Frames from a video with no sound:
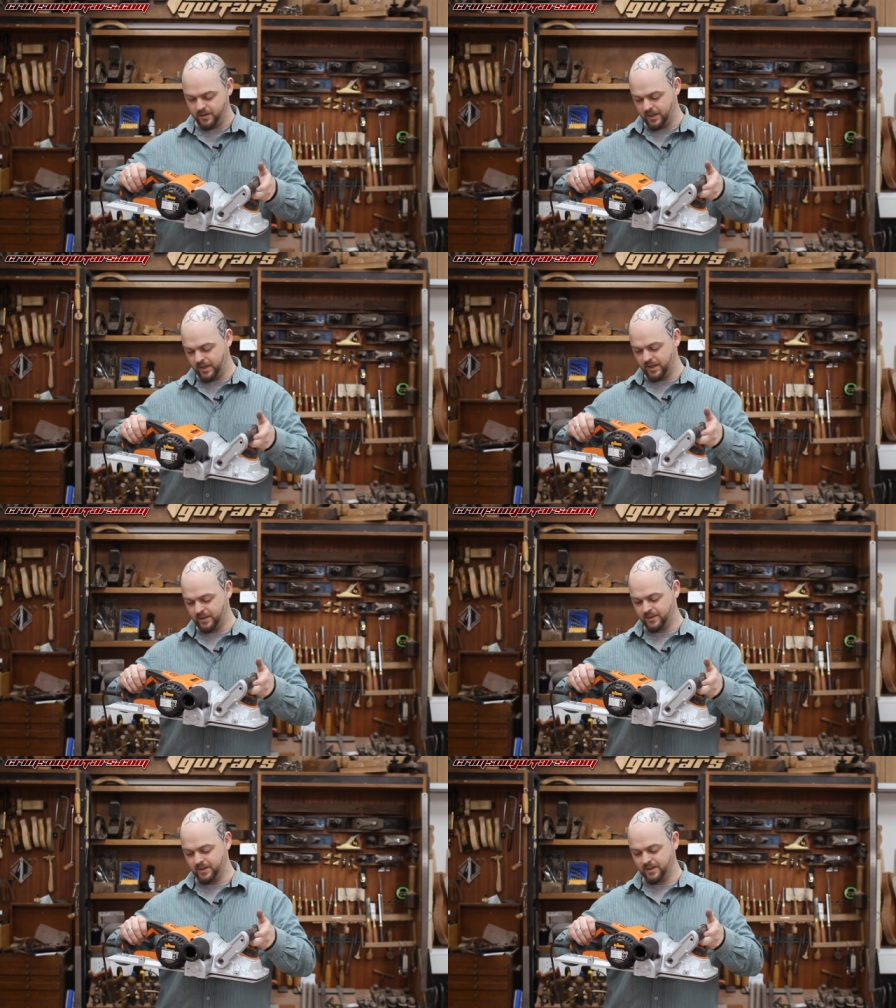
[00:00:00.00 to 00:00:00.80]

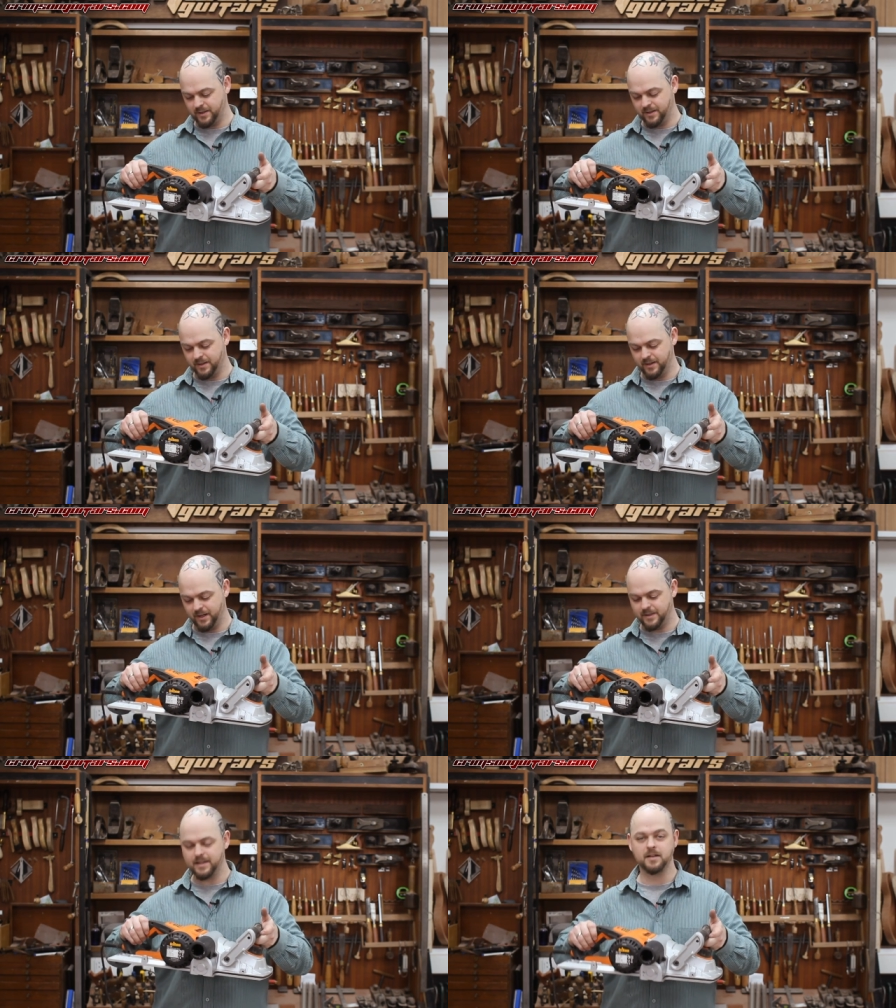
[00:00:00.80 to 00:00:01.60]
And uh,
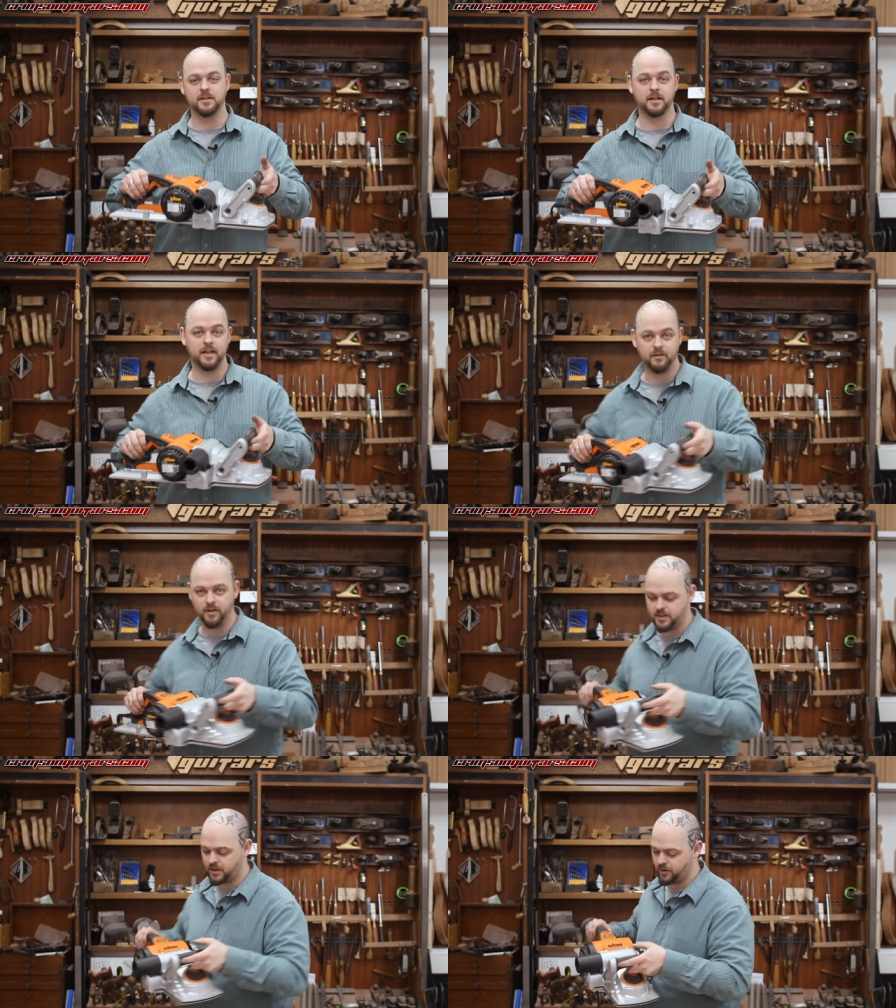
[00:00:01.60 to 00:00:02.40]
it sounds like an air
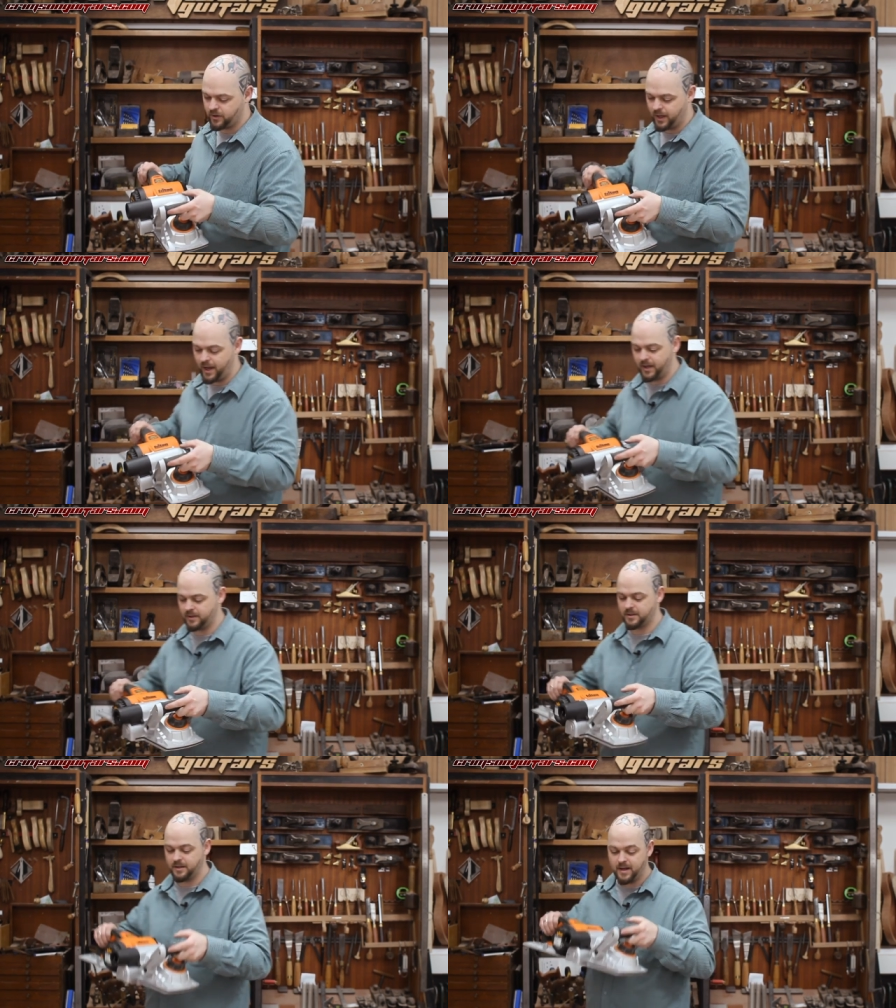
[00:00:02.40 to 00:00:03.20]
raid siren,
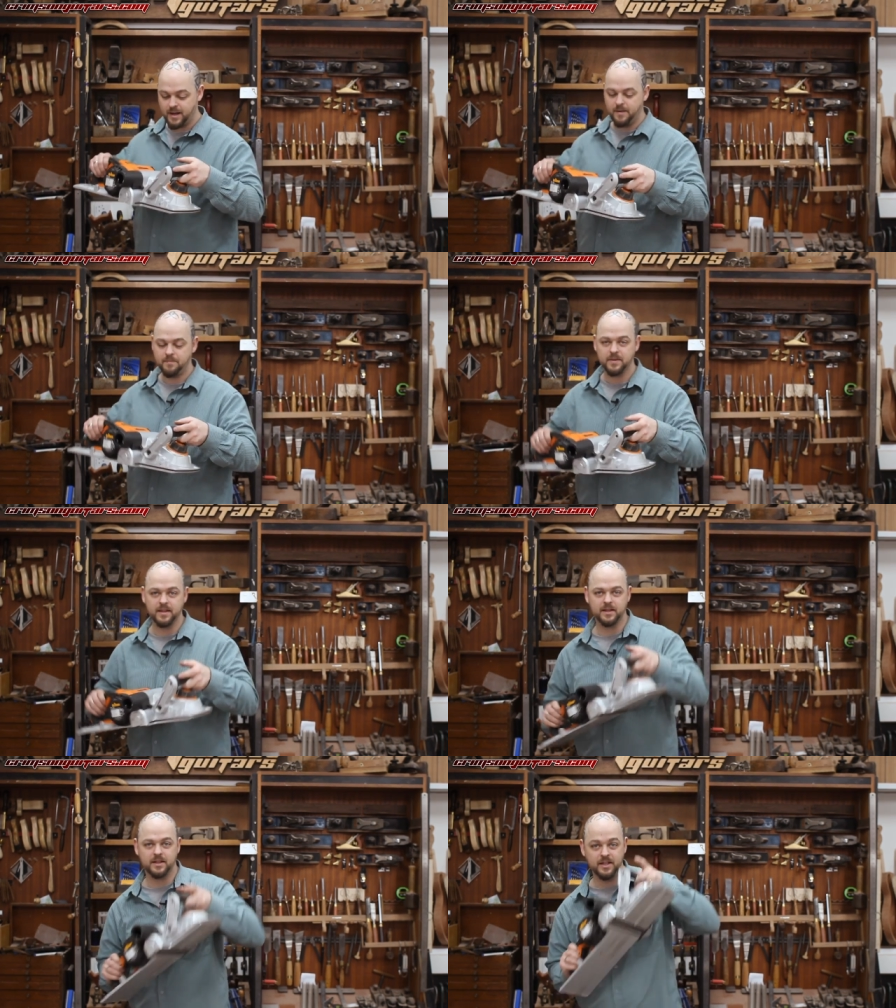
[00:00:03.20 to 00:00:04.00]
and
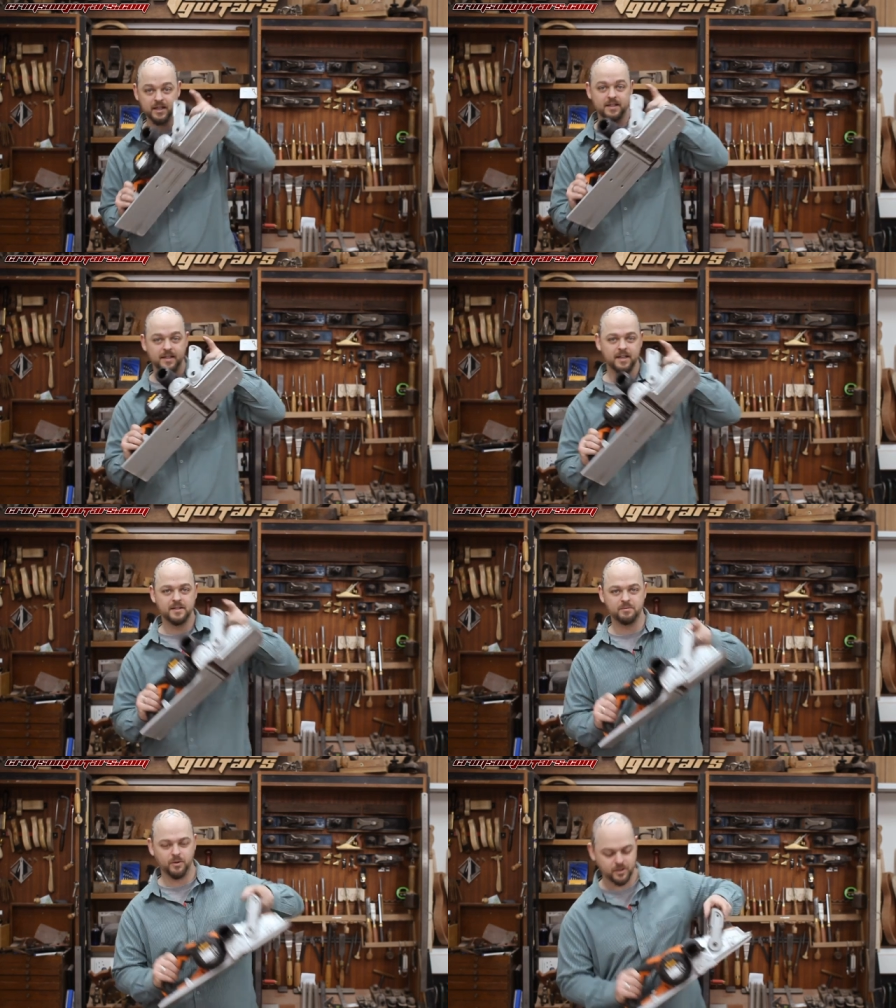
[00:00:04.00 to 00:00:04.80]
this
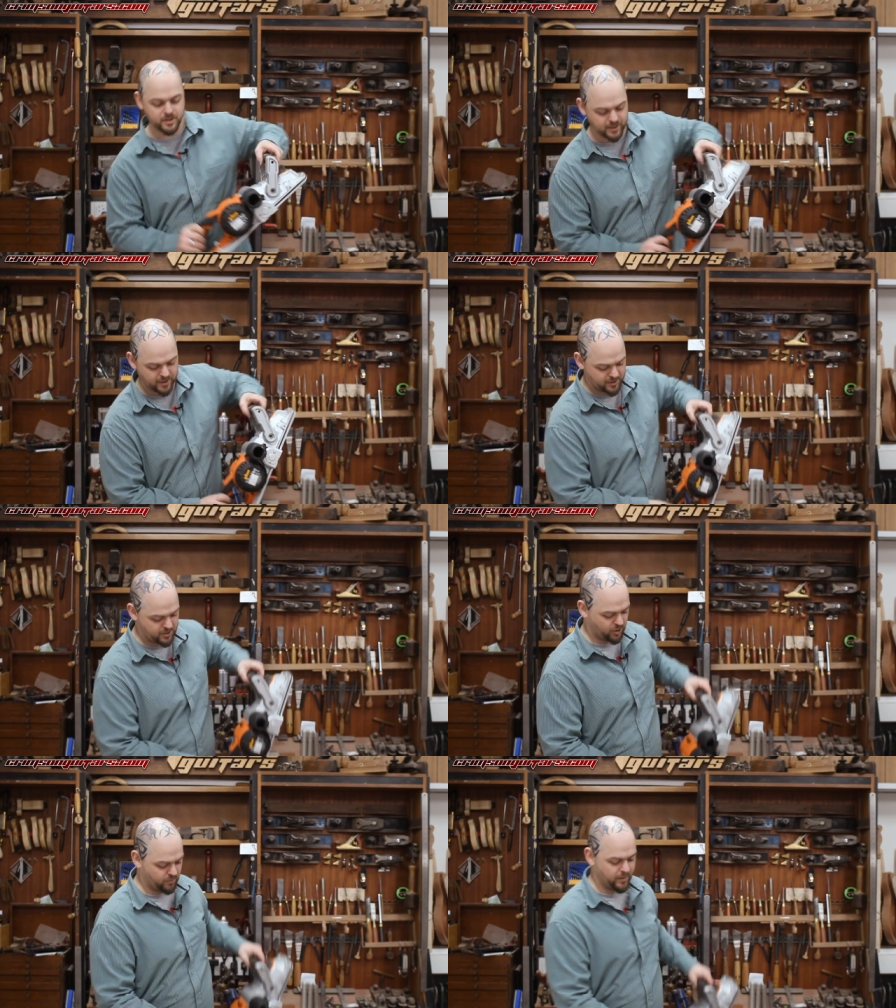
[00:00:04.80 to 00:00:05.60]
is what uh,
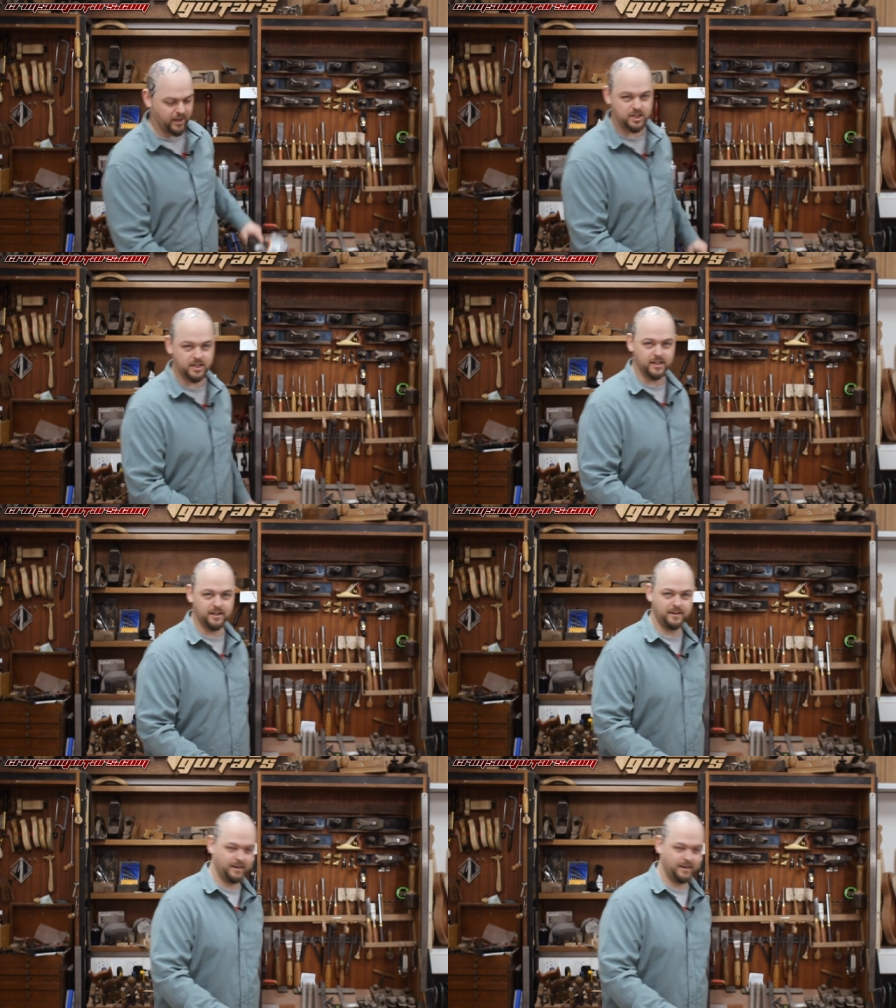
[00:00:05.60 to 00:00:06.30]
Tom actually